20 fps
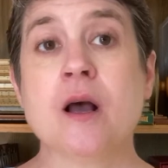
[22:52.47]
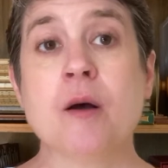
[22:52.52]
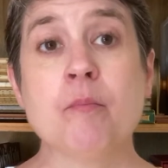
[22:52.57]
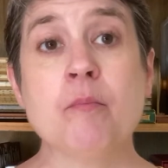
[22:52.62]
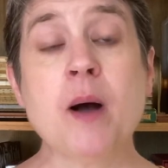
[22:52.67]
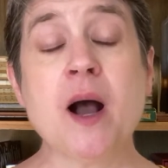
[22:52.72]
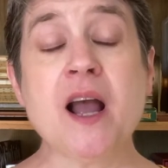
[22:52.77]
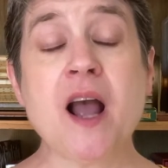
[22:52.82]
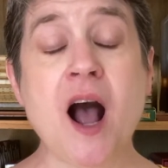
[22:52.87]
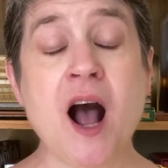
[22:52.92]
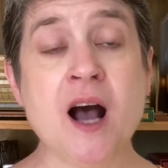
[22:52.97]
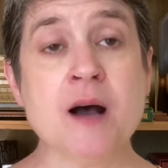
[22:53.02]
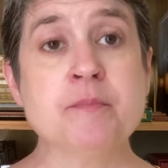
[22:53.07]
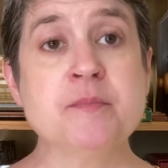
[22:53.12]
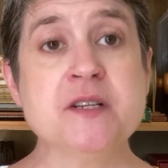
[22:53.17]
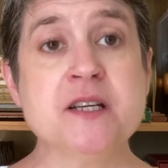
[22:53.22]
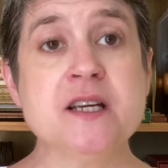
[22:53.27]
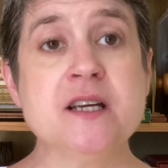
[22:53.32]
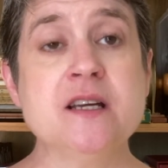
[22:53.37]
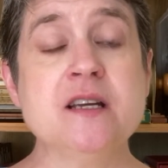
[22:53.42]
by
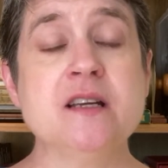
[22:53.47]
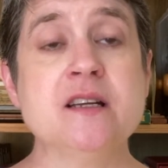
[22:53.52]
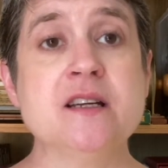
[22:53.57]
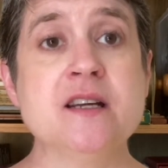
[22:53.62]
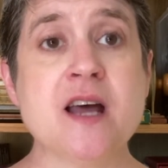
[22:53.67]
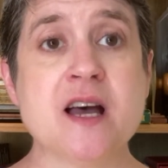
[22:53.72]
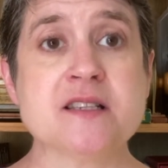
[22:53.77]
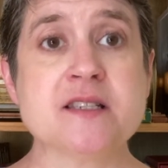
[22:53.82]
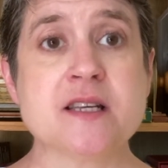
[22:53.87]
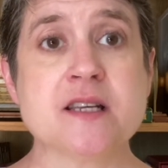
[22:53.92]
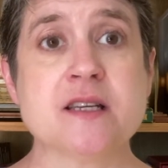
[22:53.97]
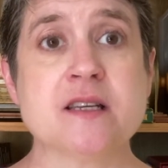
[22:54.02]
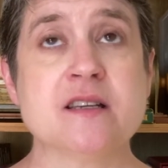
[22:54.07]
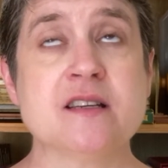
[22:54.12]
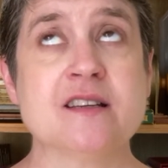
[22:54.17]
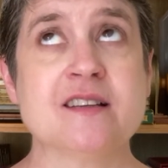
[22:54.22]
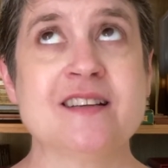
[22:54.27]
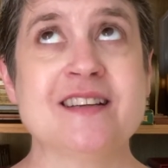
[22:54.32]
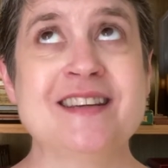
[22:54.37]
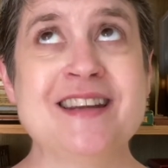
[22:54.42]
Abdi
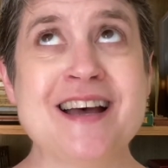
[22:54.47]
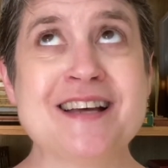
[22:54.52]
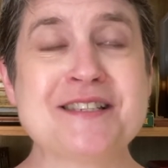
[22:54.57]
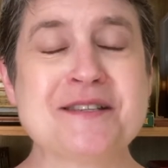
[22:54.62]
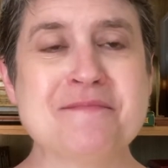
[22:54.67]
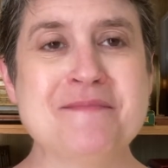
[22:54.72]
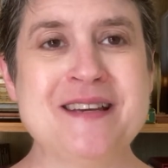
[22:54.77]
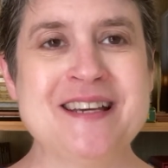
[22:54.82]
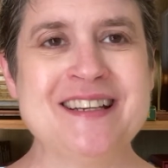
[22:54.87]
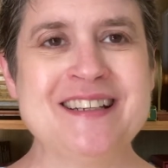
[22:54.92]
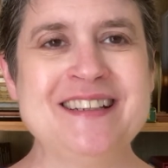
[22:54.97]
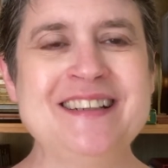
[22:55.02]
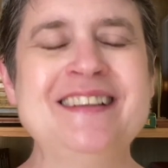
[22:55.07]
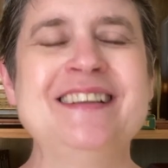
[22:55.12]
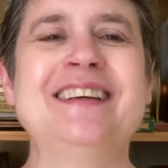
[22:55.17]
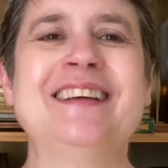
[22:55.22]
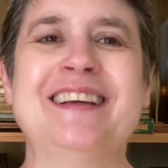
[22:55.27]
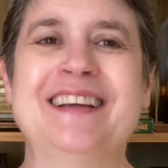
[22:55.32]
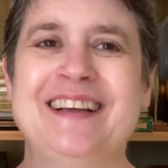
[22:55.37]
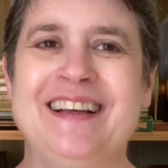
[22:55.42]
Nazemian.
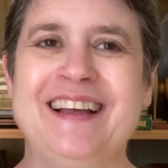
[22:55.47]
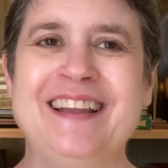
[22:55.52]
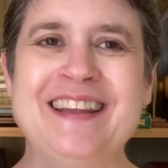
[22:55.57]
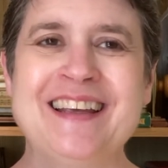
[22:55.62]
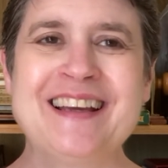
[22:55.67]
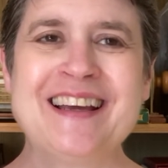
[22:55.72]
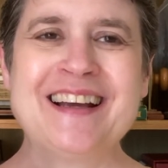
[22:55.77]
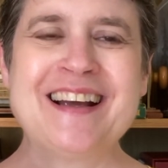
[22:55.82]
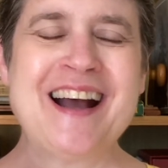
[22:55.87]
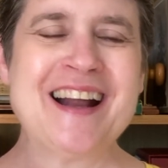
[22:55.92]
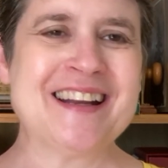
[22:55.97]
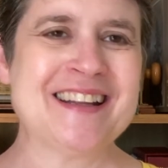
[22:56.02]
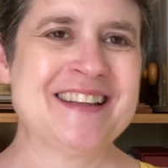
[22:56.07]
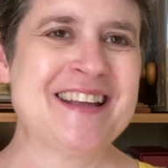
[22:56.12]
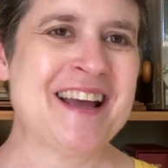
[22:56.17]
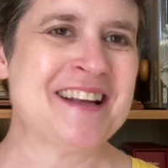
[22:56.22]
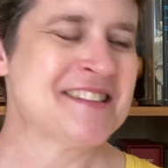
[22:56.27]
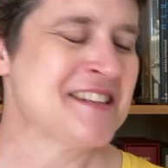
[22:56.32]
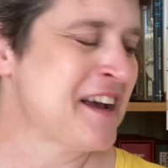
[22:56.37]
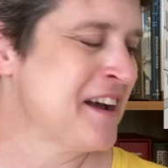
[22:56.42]
I think I got it
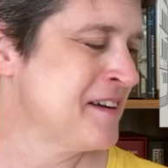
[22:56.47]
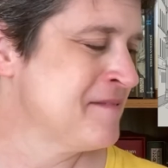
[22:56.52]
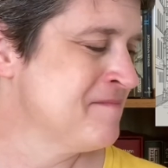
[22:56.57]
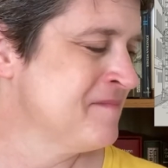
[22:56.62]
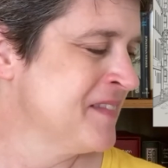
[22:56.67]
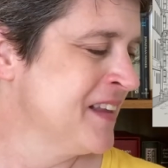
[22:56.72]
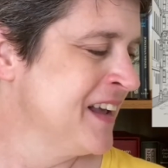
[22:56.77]
that time.